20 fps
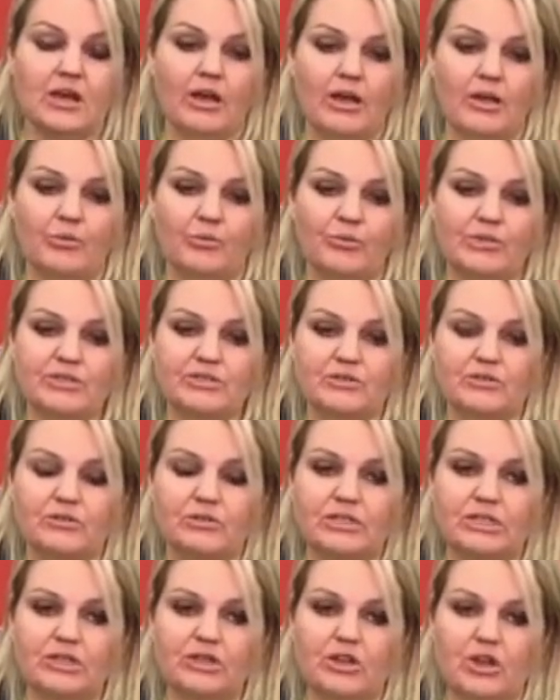Uh, we
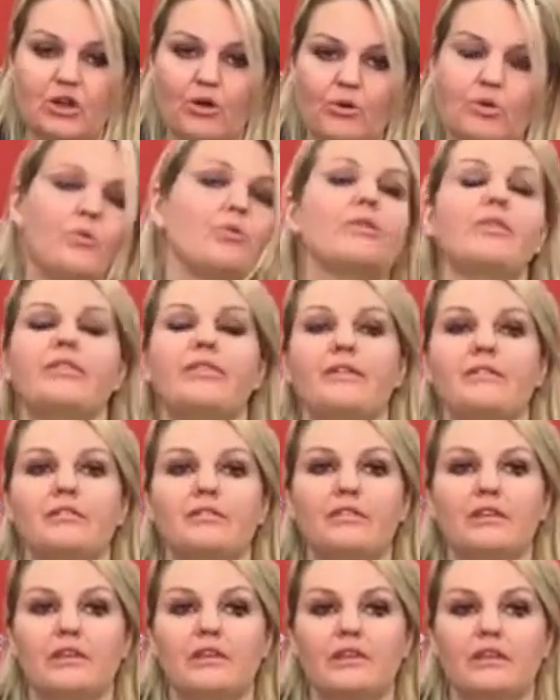certainly know
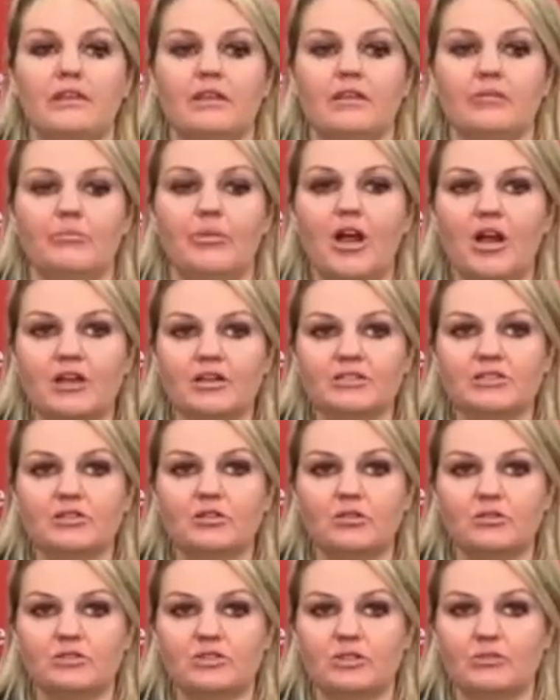that the parks
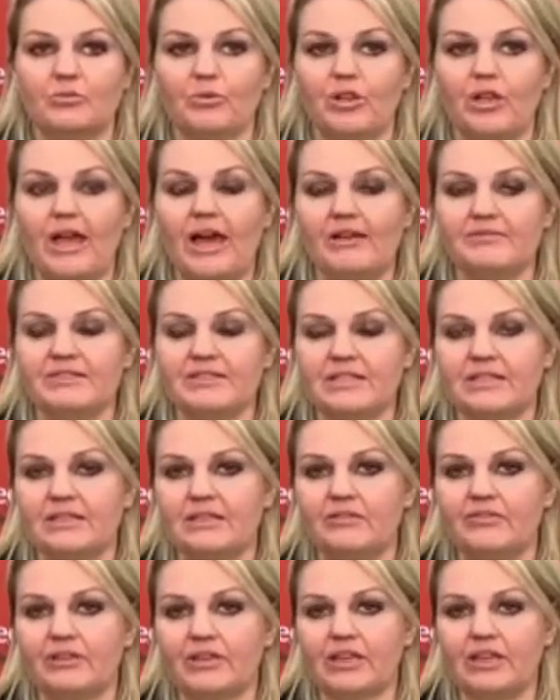closure will have
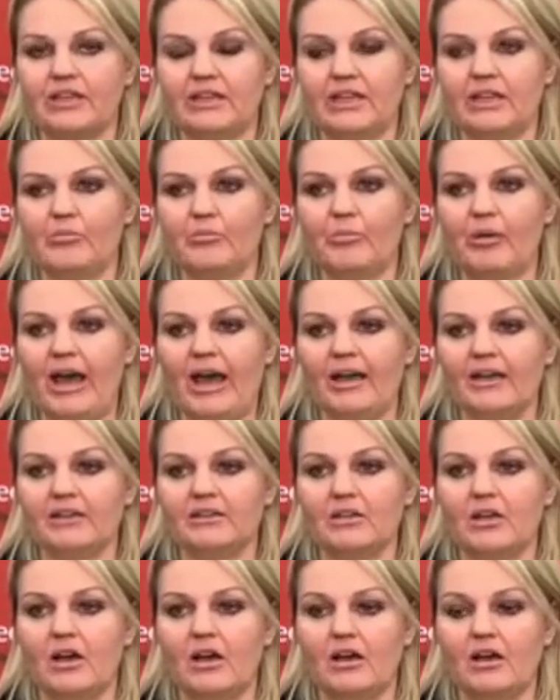significant
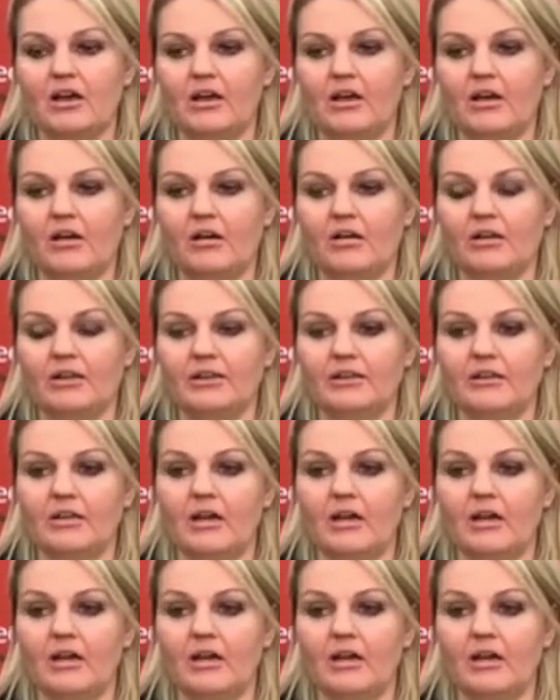impact uh, on,